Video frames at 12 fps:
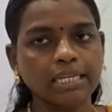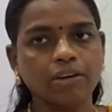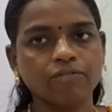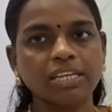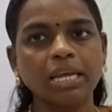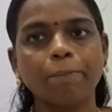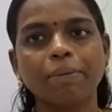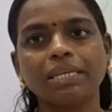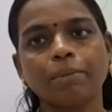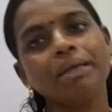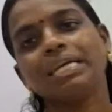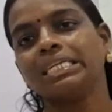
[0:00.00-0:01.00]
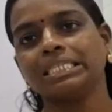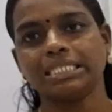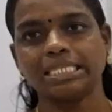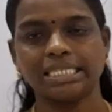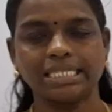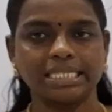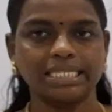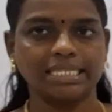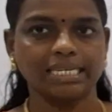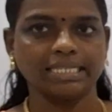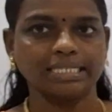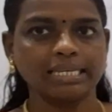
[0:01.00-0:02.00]
of the epidemic
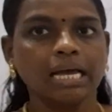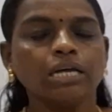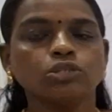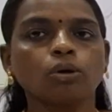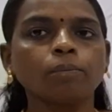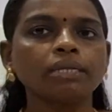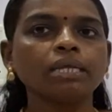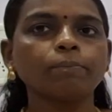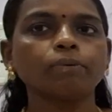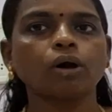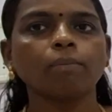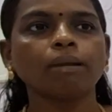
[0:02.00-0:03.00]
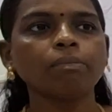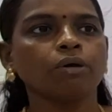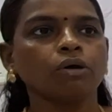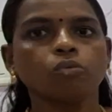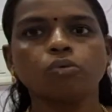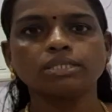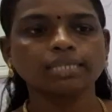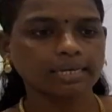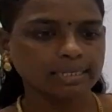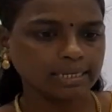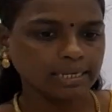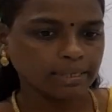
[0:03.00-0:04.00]
diseases. So many problems was
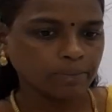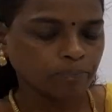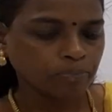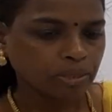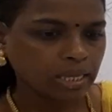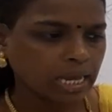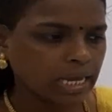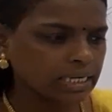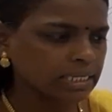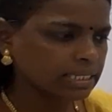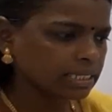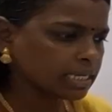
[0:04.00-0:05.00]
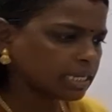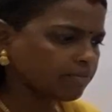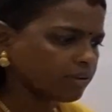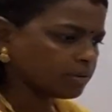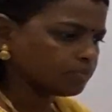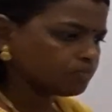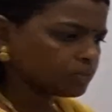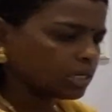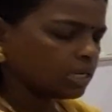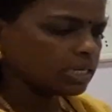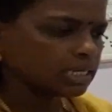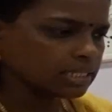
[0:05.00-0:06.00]
occurred. And even
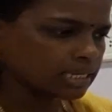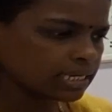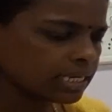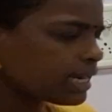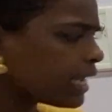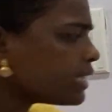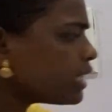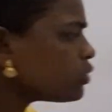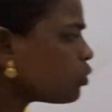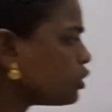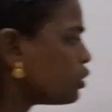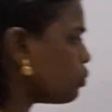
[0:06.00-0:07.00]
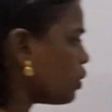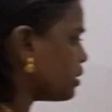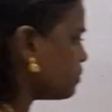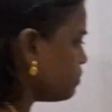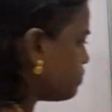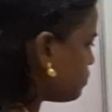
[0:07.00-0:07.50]
in the year 1921,